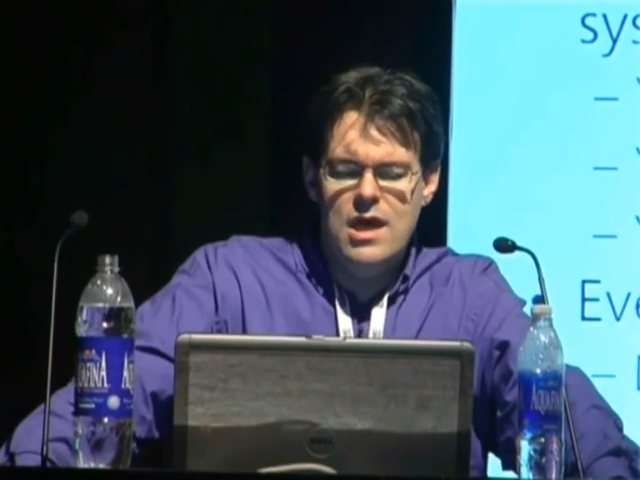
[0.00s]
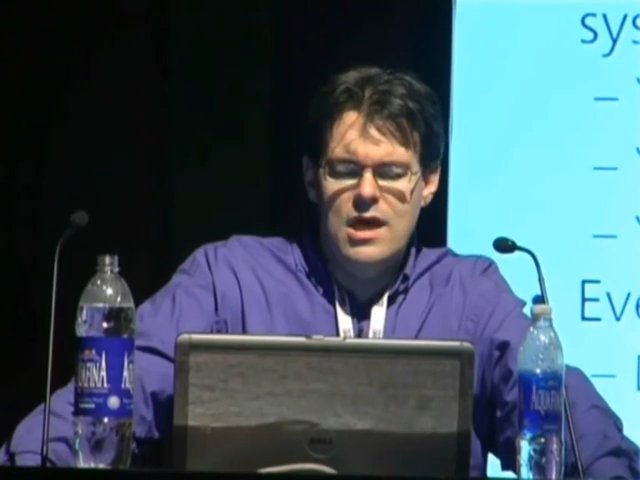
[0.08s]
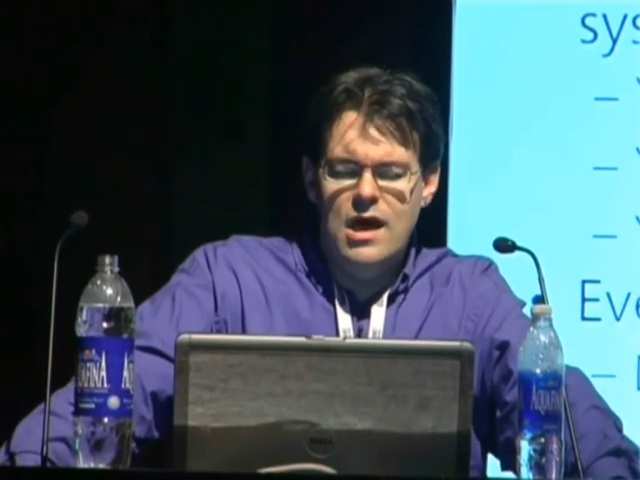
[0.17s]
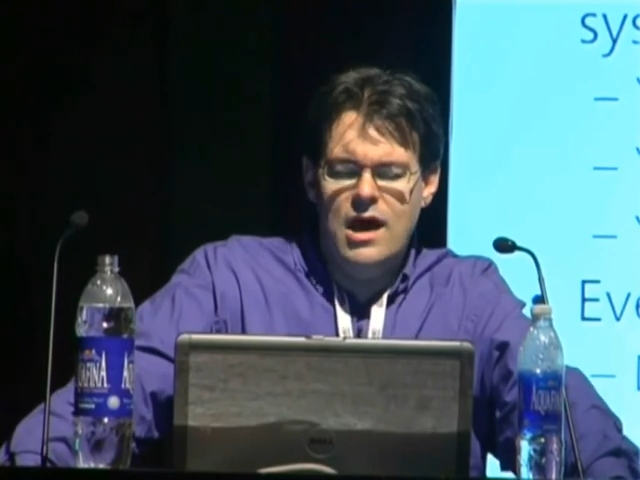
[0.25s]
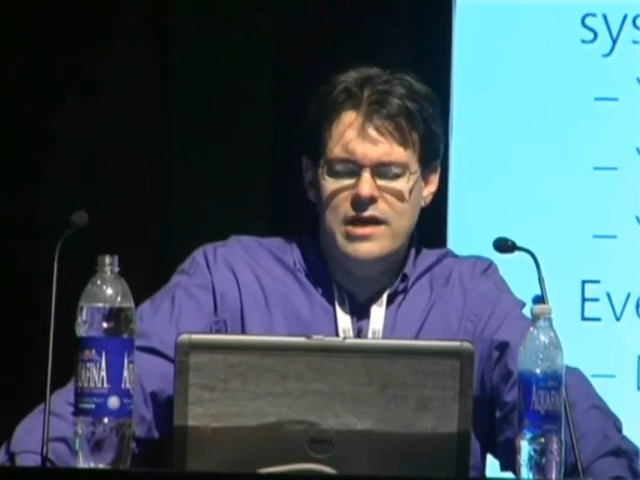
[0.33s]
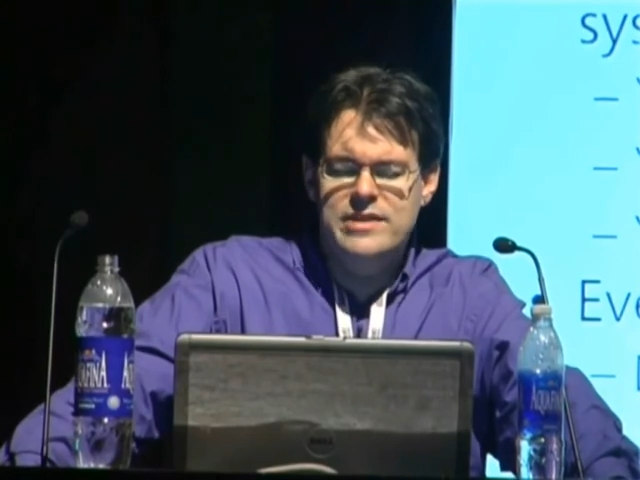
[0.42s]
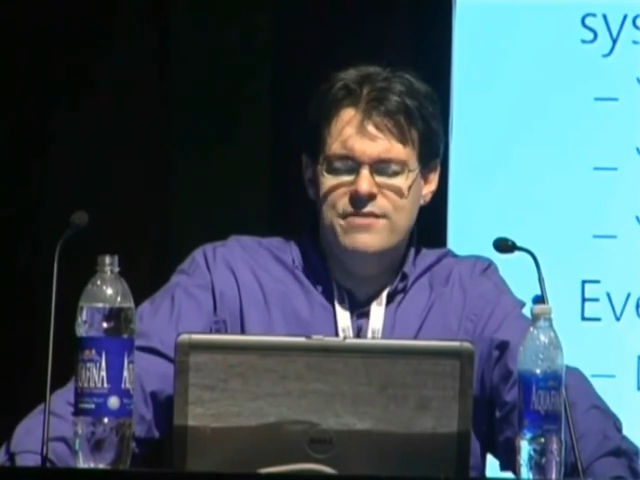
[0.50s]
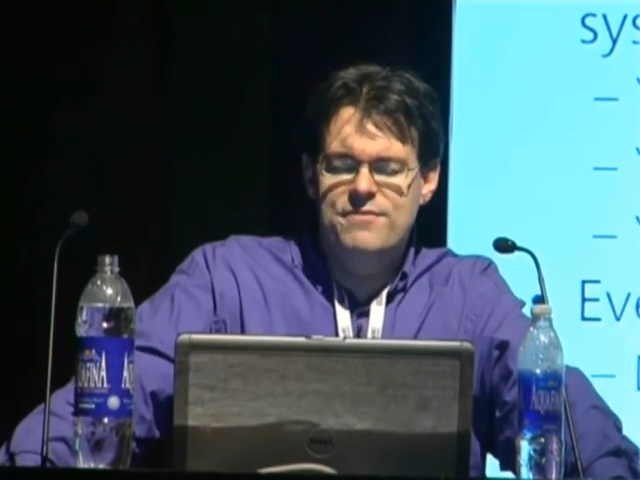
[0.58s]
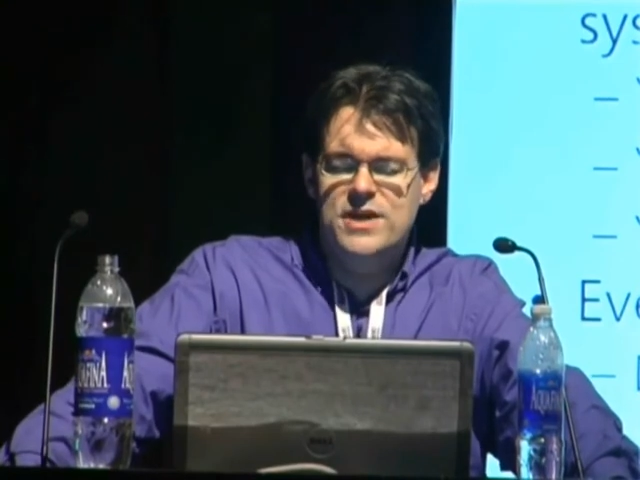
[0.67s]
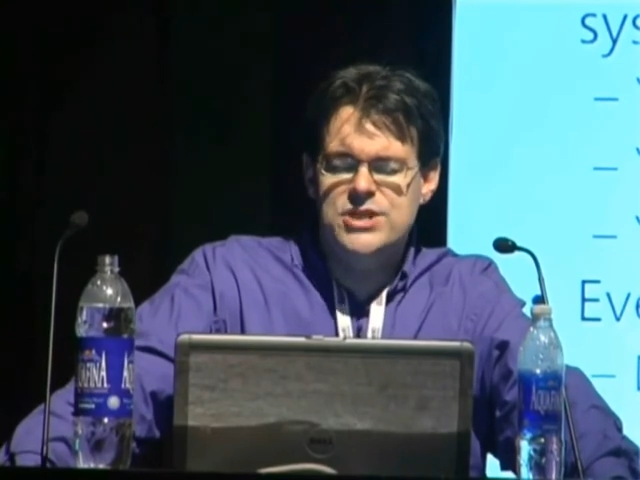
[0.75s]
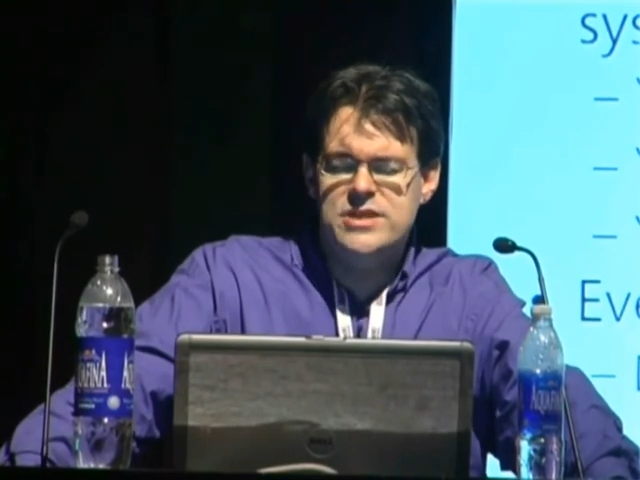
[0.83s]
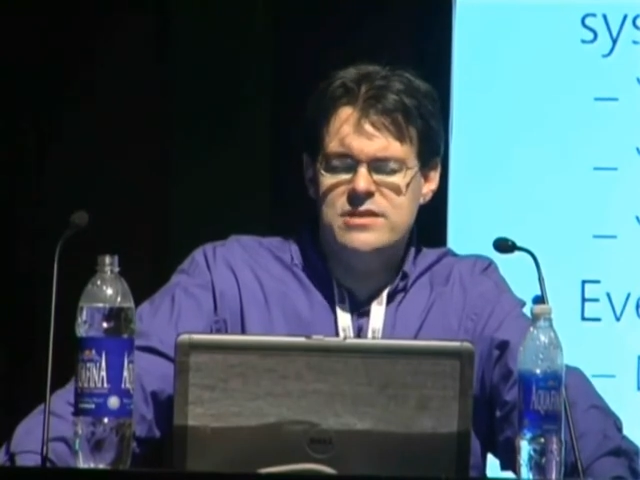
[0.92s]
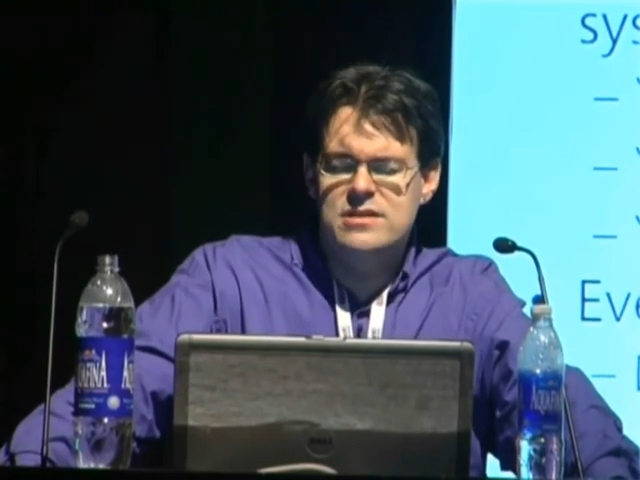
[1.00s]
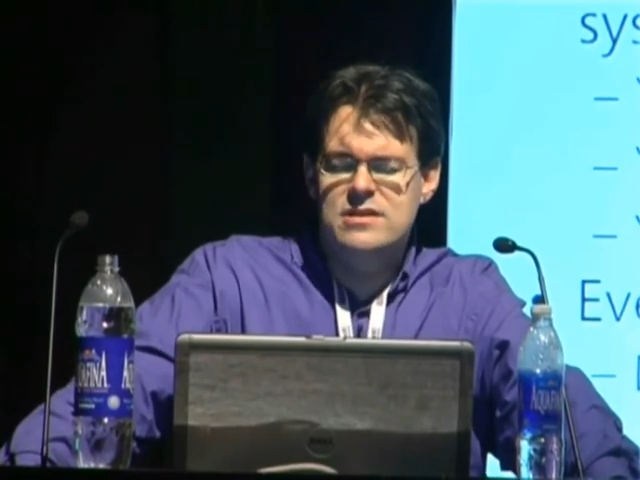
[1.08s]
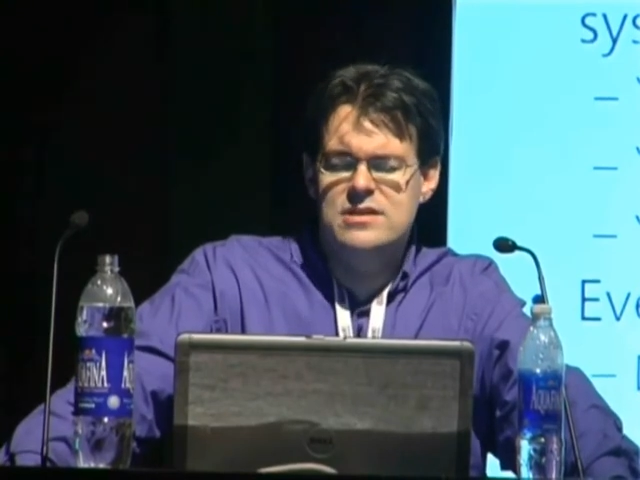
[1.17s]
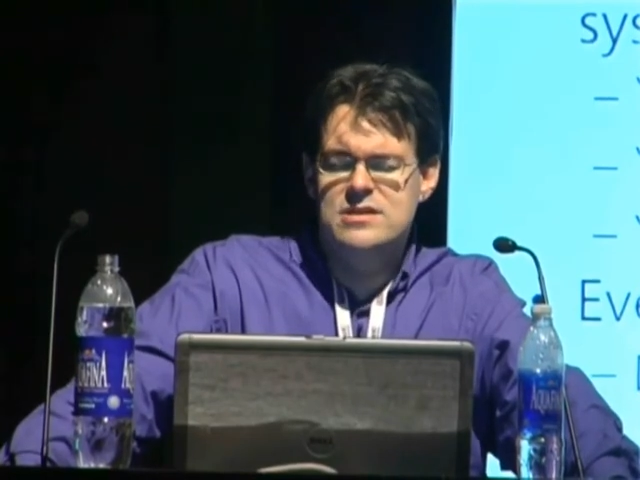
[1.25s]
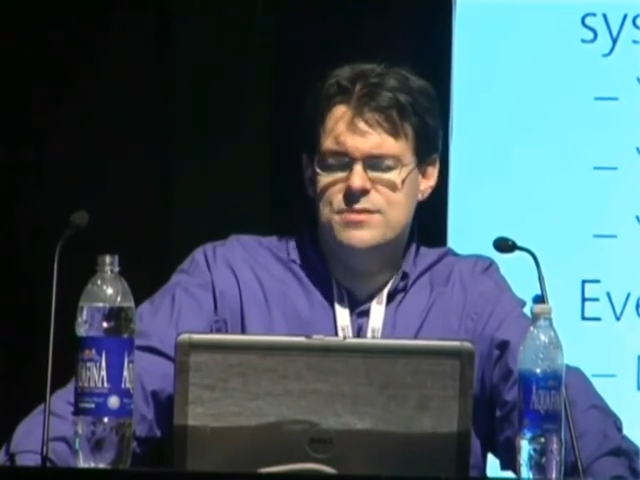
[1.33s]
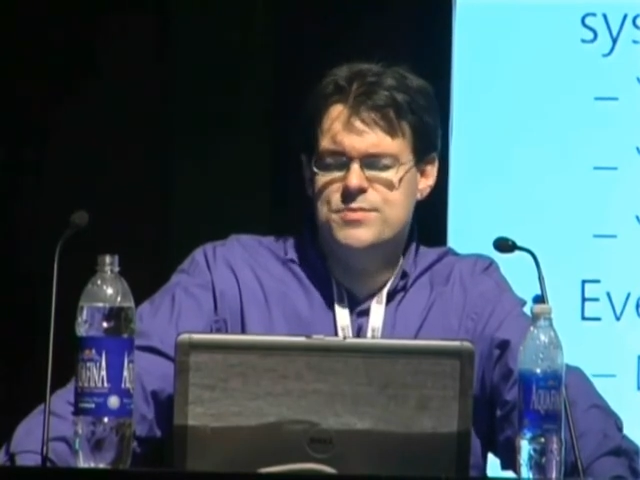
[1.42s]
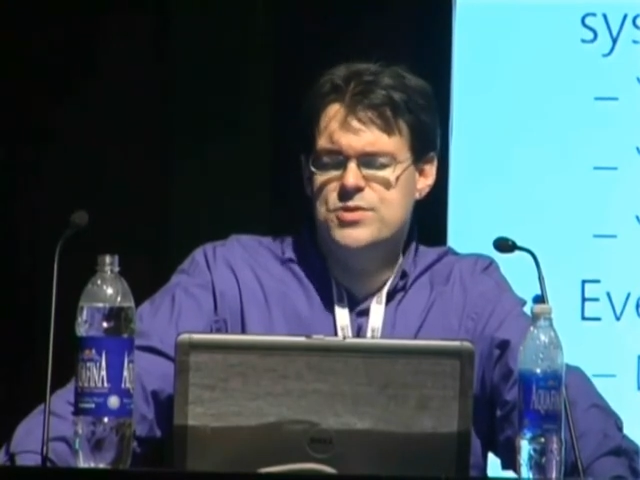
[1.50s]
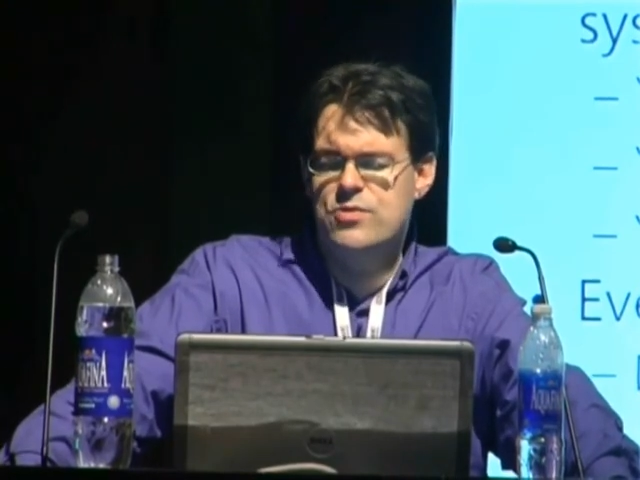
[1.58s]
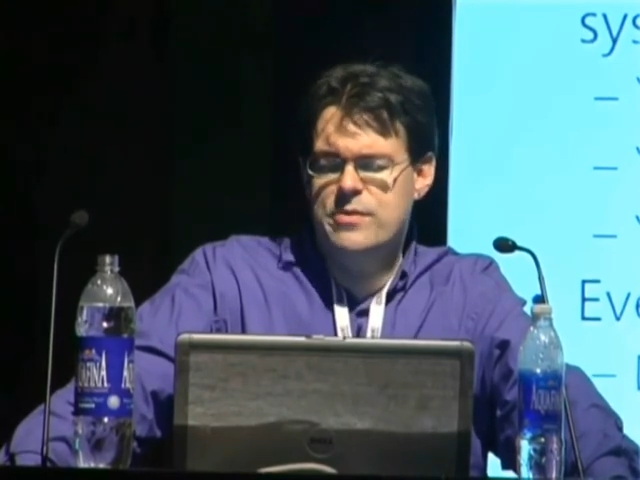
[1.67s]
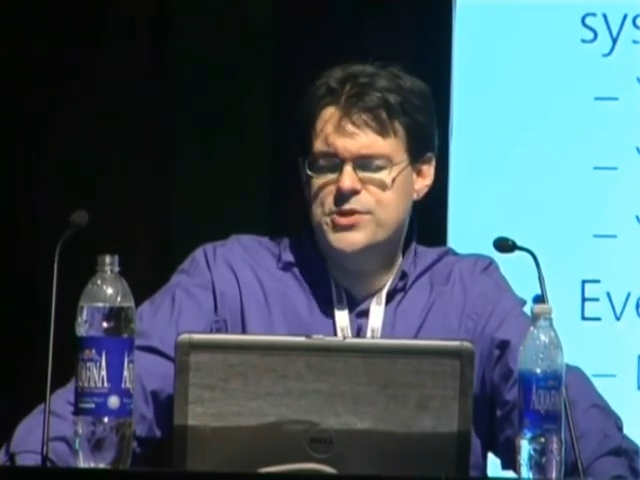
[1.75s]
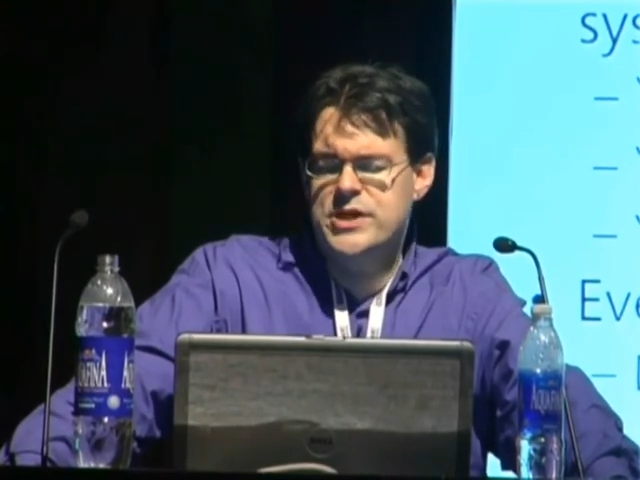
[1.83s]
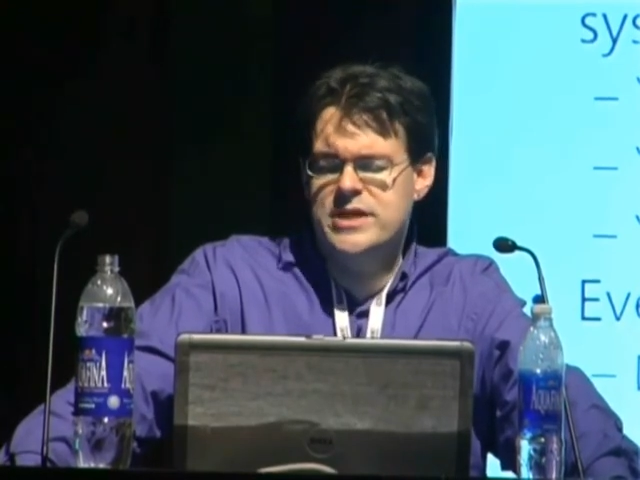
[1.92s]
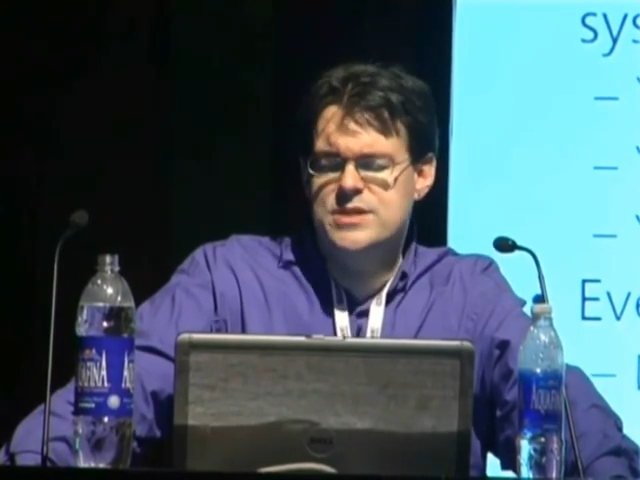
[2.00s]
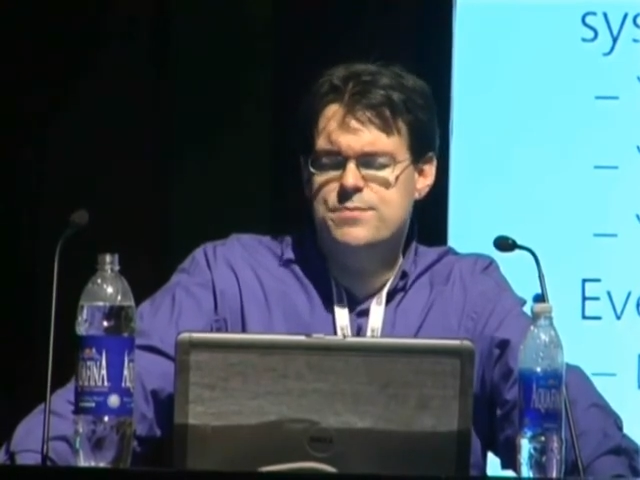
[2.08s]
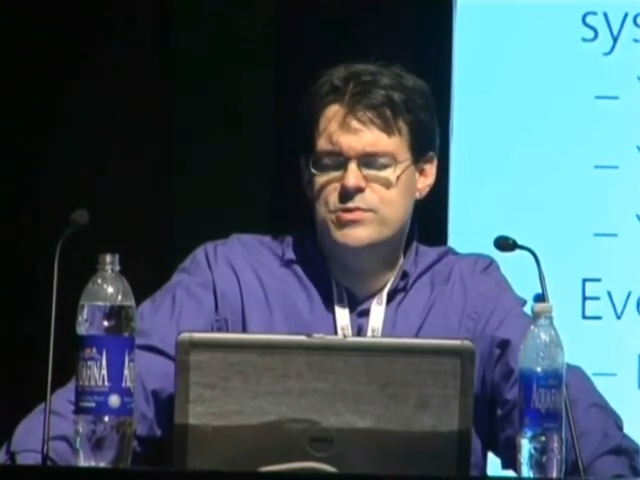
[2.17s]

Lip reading: The event subscription is